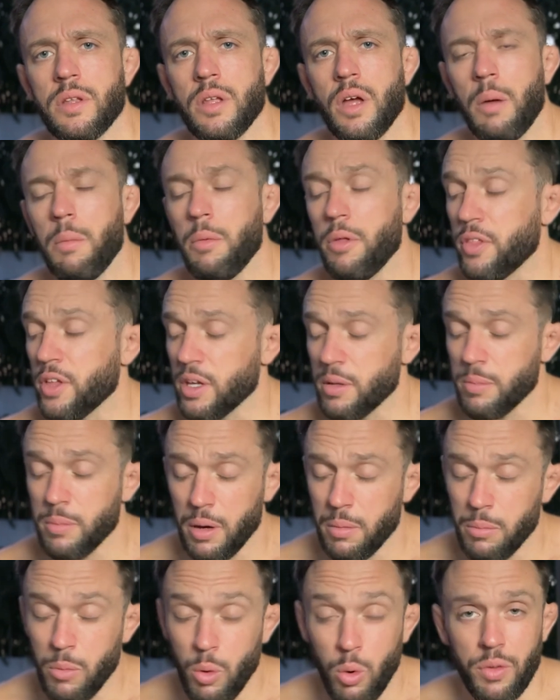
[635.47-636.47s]
I'm going to think
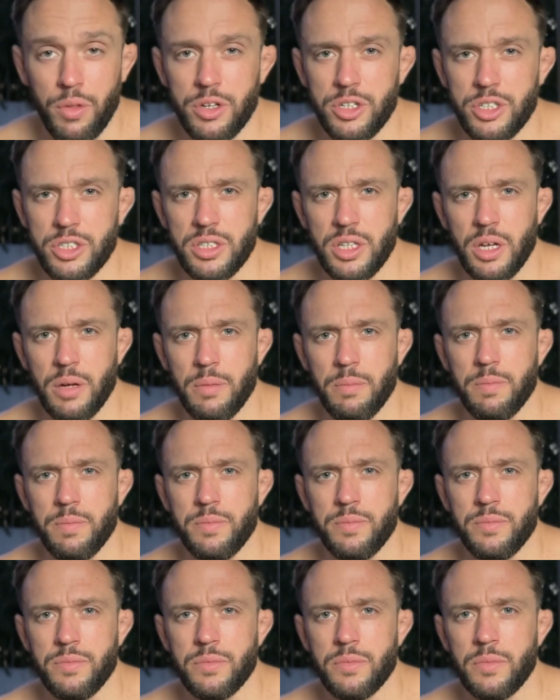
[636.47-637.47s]
about more than just them.
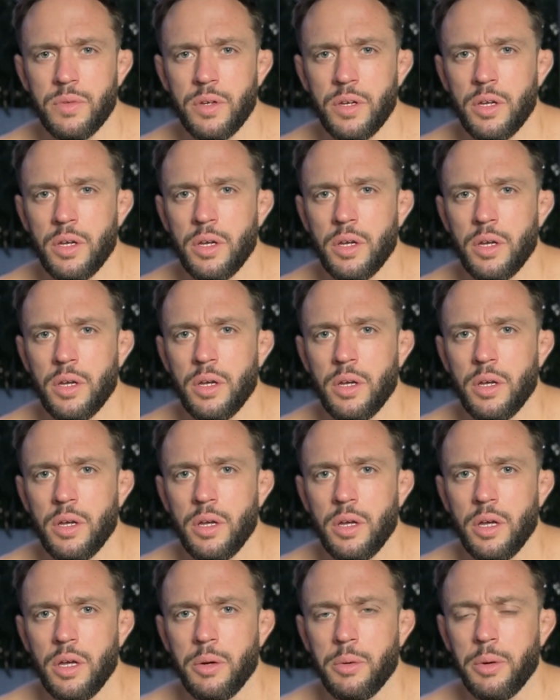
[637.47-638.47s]

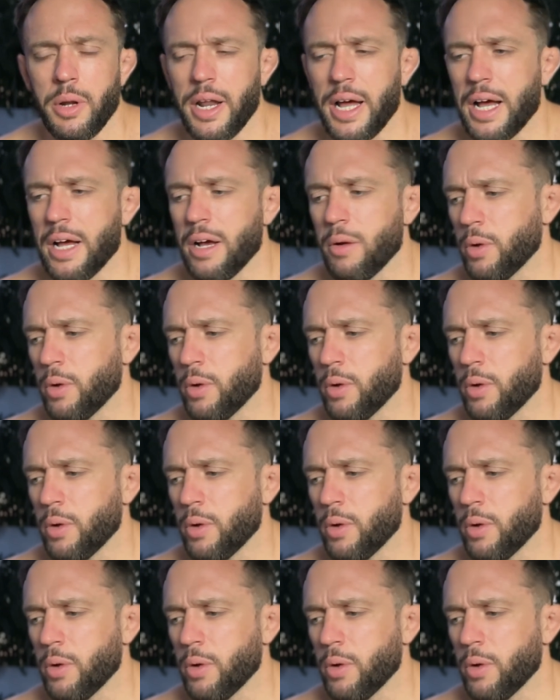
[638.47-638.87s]
What I,